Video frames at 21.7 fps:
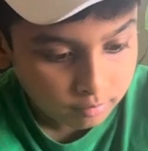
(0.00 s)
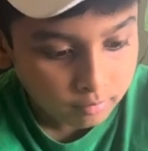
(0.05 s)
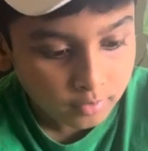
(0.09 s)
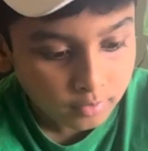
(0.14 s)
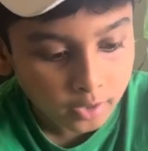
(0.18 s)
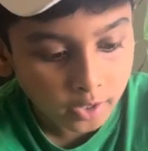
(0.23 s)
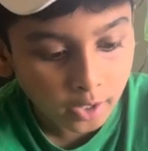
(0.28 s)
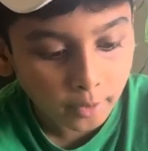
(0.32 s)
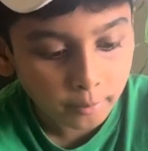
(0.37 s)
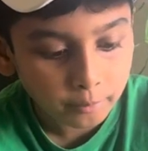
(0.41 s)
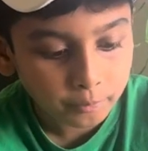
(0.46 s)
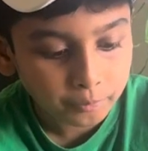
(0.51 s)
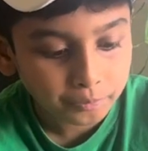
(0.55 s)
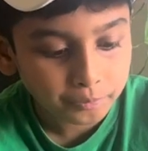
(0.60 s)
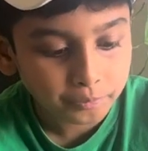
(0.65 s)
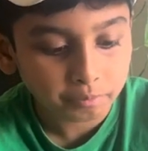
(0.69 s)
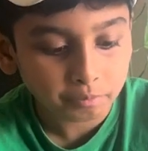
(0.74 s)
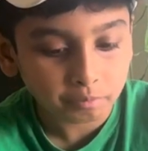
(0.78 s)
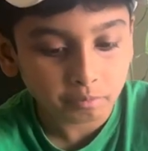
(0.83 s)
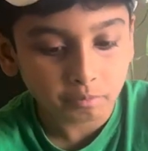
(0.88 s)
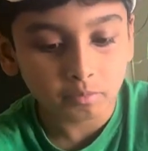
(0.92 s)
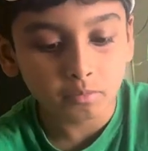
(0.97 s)
Yeah.
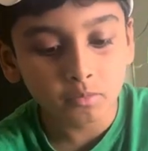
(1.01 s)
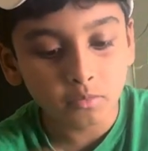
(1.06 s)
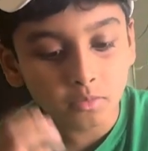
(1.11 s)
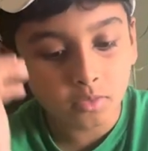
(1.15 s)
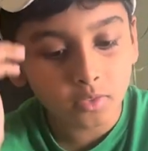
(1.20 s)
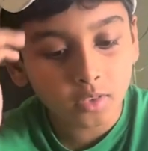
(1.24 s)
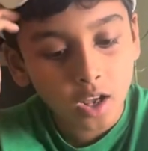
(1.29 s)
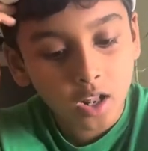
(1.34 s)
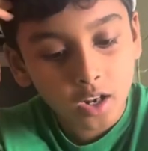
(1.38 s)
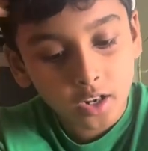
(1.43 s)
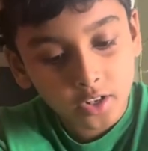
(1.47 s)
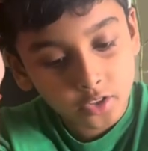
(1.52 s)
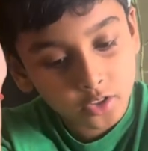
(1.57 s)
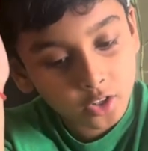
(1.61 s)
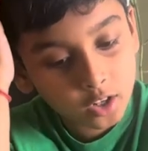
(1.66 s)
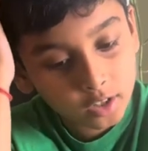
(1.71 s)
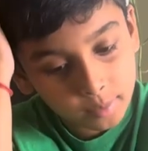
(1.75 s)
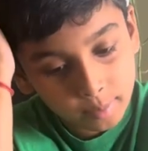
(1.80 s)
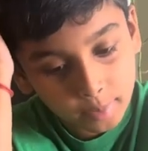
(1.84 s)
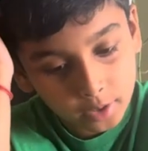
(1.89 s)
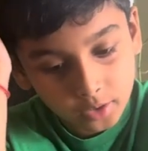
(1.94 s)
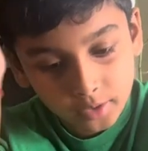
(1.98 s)
Now let's
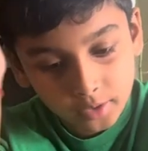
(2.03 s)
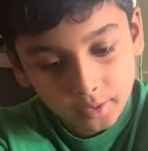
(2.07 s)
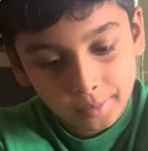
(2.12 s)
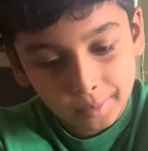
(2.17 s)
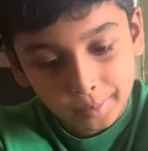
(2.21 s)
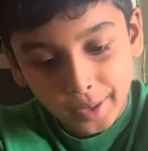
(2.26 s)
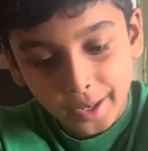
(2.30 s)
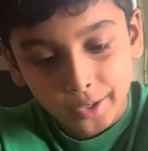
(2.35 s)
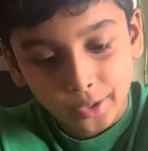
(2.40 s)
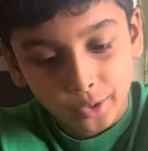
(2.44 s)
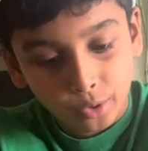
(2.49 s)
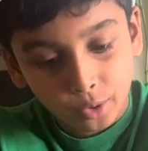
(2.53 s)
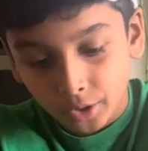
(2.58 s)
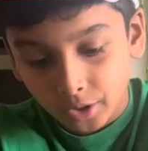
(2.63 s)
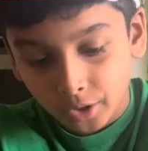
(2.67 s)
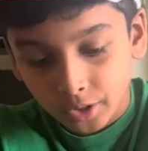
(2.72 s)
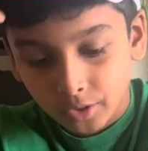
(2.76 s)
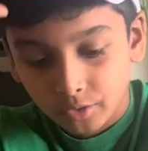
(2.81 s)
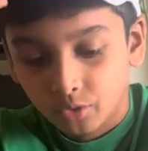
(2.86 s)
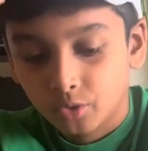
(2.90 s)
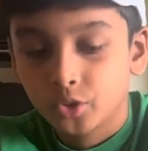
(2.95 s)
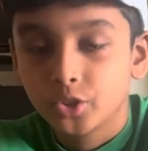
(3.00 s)
talk about the main core,
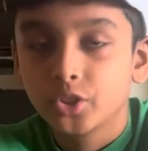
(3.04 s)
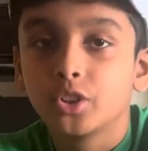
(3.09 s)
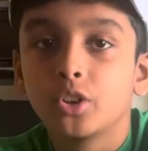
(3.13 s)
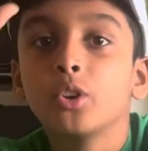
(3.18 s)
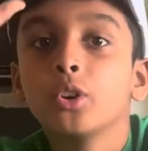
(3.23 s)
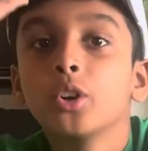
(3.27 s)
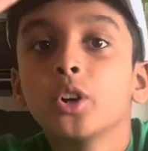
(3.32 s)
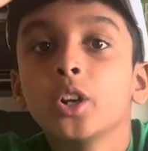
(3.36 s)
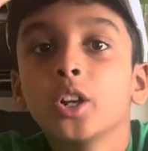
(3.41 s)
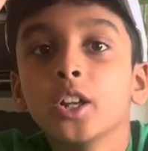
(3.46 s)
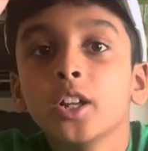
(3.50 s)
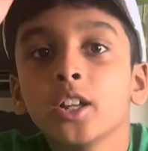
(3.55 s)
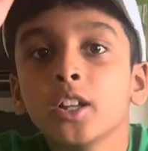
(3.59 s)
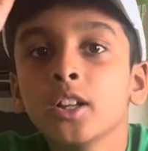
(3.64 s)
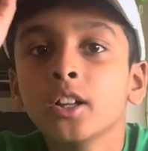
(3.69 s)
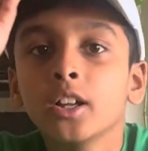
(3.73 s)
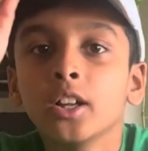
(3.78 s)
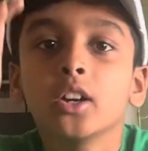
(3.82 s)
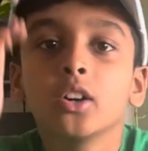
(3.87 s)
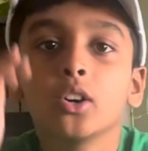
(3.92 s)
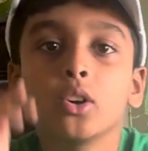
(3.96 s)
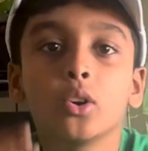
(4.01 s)

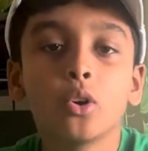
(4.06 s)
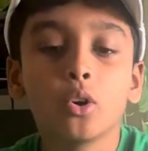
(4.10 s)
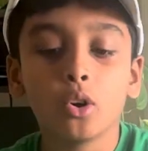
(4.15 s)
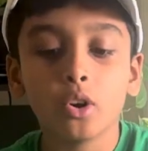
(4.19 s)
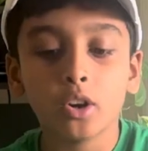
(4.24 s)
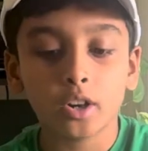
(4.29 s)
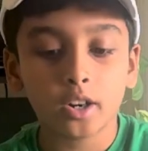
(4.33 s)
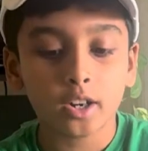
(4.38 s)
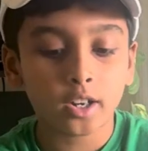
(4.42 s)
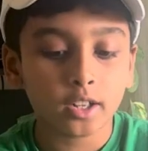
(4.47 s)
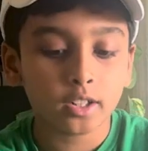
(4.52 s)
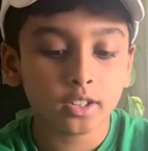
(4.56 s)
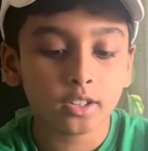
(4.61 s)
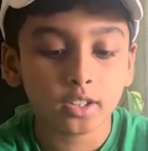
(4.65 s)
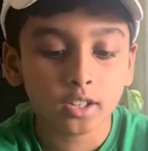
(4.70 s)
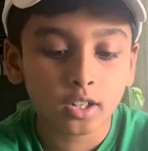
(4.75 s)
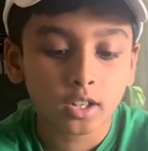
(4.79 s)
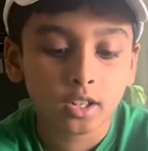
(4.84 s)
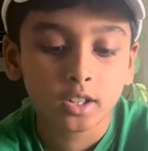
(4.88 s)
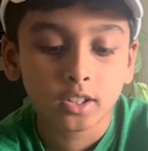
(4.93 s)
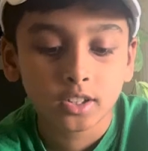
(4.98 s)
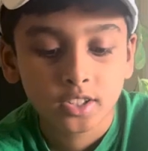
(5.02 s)
or
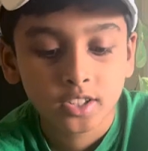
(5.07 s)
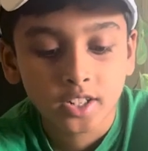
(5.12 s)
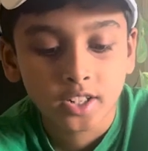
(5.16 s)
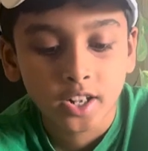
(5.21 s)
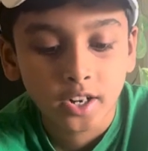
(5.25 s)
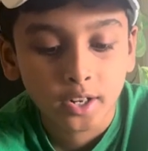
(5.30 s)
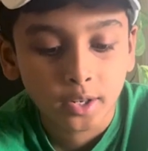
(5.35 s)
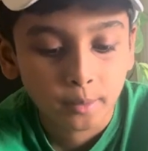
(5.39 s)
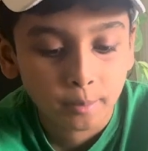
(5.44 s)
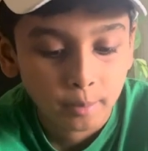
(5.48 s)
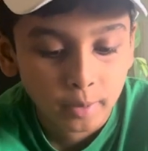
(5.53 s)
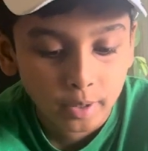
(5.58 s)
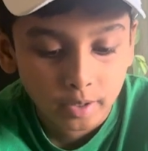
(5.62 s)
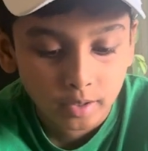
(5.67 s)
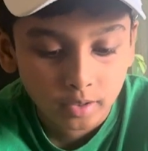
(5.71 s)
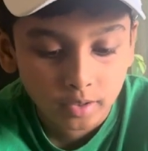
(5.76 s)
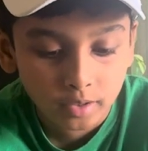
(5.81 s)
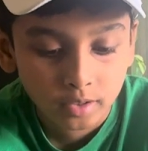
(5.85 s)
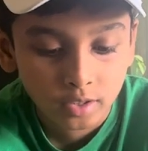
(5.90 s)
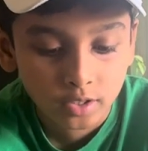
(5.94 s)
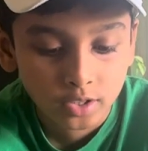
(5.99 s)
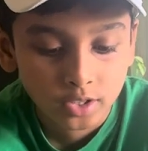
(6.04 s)
the centerpiece,
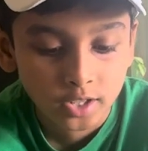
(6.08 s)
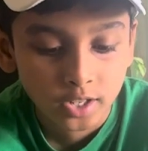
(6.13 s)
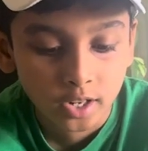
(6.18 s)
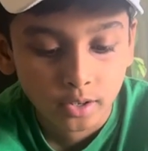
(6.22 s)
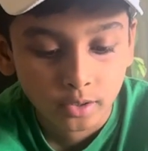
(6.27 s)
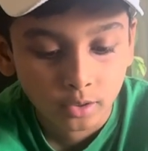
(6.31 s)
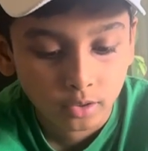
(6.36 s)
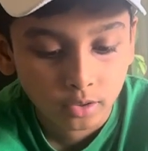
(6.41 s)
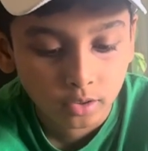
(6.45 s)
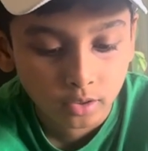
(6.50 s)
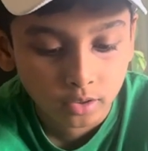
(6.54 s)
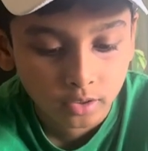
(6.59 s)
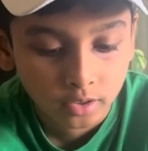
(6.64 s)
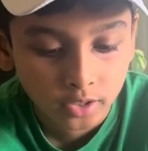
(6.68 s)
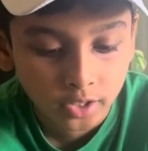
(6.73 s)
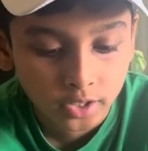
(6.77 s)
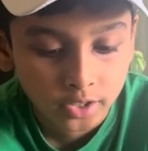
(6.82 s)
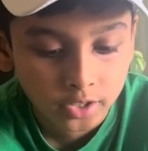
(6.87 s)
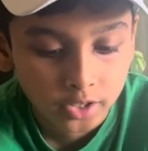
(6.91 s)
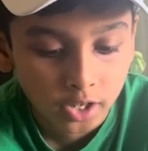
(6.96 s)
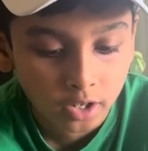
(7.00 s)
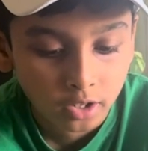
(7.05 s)

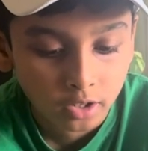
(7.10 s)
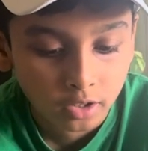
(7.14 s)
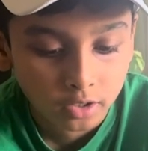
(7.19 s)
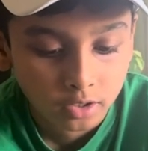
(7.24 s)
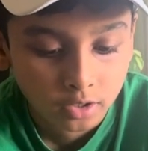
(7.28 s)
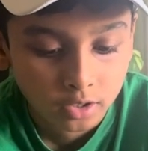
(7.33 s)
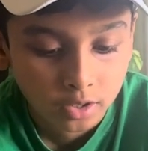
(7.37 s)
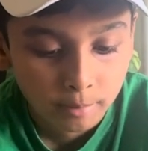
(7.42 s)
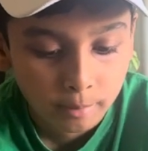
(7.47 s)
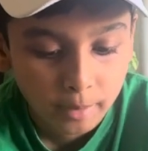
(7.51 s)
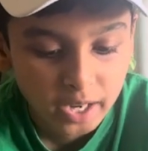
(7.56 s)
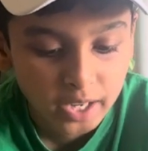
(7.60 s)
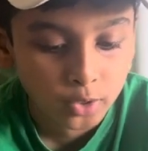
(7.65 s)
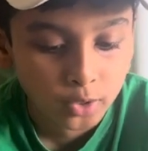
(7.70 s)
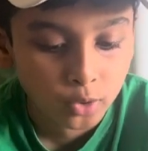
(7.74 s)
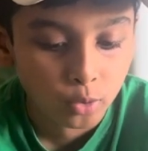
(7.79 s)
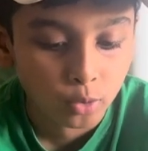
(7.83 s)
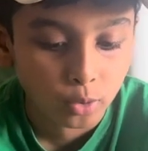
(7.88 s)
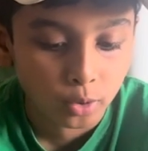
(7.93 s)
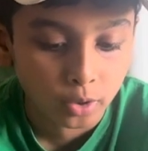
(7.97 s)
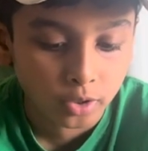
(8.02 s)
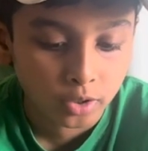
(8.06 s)
the main
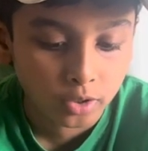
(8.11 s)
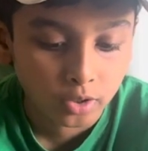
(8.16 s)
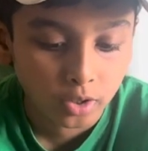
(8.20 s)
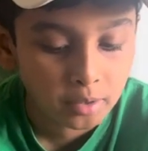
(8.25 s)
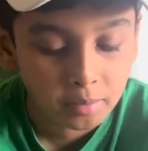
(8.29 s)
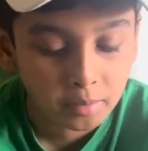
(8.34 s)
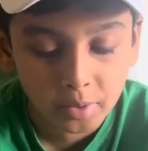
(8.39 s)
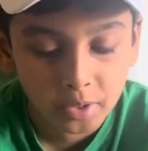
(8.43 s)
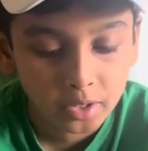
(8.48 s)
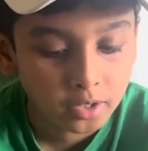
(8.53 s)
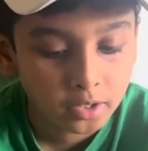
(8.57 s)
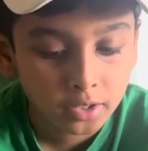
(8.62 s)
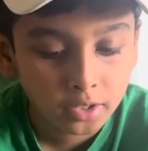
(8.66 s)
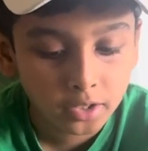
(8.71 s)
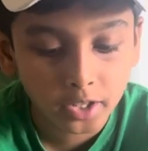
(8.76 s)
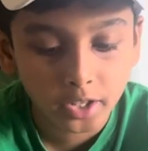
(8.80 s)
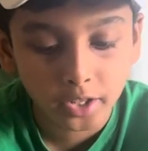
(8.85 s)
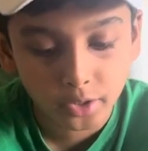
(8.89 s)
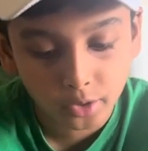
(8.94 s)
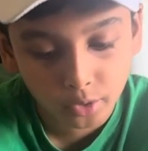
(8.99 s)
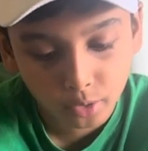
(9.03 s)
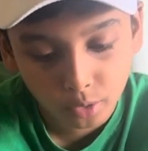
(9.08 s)
core. I mean
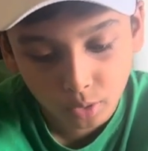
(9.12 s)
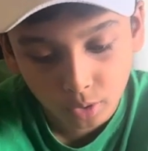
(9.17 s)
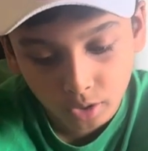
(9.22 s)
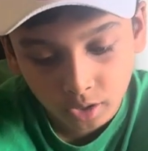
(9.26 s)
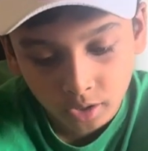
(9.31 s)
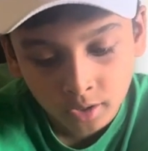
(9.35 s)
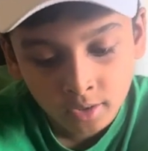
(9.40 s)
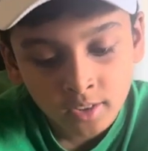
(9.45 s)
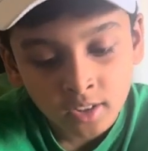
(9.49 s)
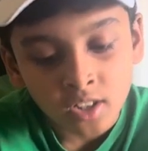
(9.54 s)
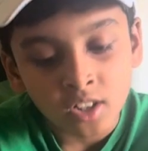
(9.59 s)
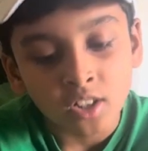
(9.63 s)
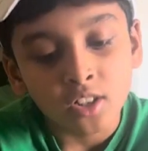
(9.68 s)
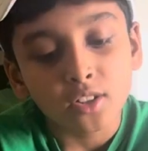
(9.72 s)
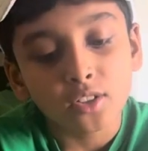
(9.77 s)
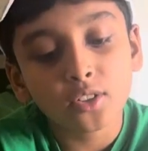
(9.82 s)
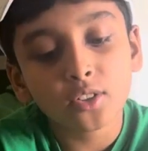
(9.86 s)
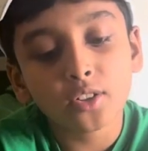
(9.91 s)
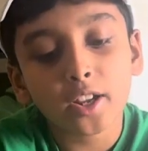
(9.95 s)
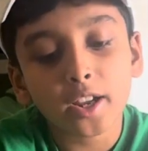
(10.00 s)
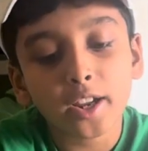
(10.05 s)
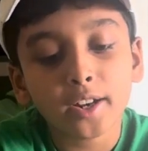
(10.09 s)
the inner core.
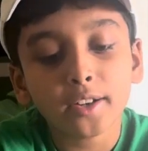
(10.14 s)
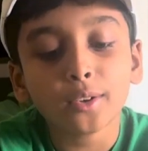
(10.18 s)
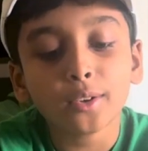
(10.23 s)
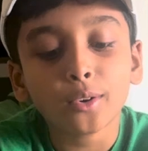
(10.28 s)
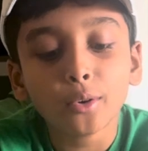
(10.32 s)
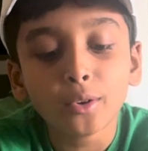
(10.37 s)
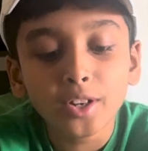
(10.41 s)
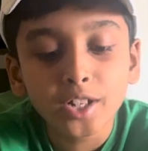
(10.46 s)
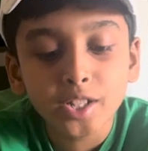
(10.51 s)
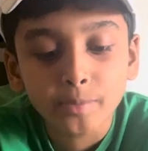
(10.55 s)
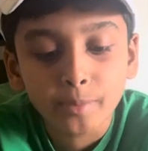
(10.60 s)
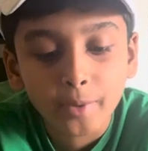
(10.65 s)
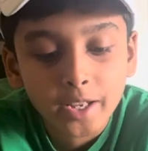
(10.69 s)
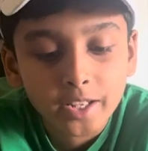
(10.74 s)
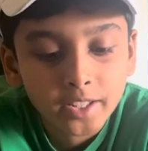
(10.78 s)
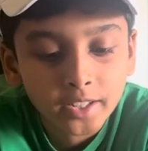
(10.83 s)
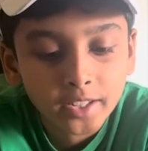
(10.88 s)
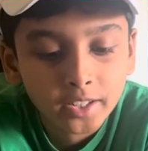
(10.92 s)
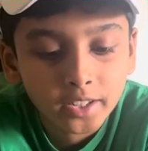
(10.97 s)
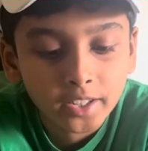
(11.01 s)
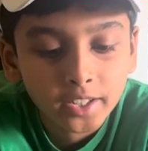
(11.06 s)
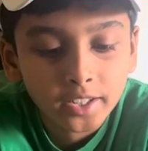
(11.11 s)
So the inner core is
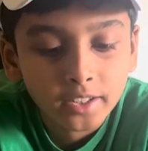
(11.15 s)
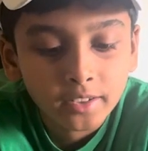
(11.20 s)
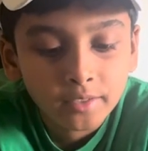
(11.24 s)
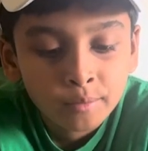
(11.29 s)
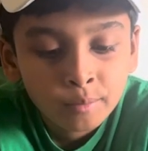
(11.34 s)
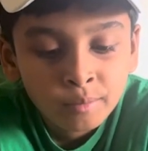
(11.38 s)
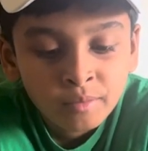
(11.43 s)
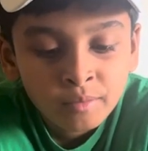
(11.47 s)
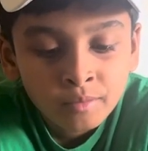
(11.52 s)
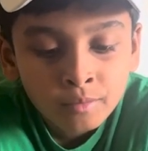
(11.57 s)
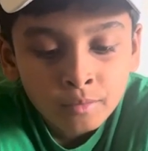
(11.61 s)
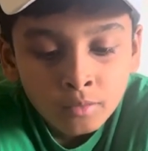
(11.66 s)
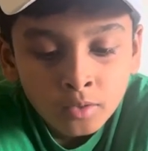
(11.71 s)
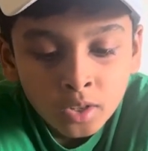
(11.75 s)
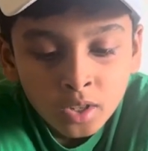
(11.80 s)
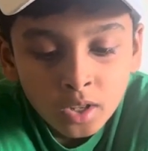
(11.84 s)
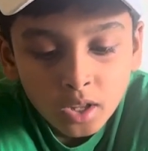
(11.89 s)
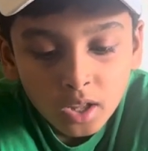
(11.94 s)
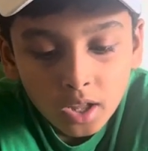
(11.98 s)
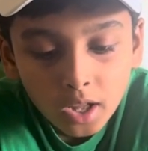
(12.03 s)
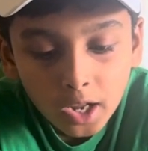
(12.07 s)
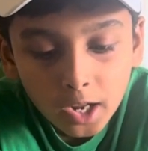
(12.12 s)
basically
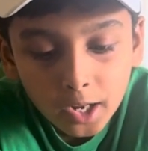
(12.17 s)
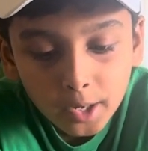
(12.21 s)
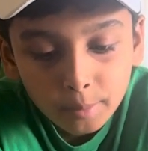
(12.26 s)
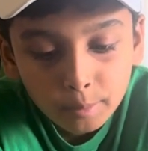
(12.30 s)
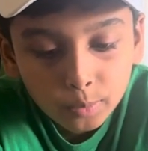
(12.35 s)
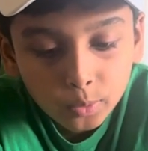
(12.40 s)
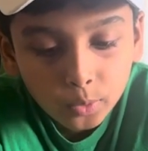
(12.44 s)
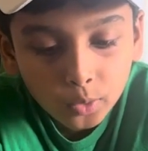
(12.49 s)
a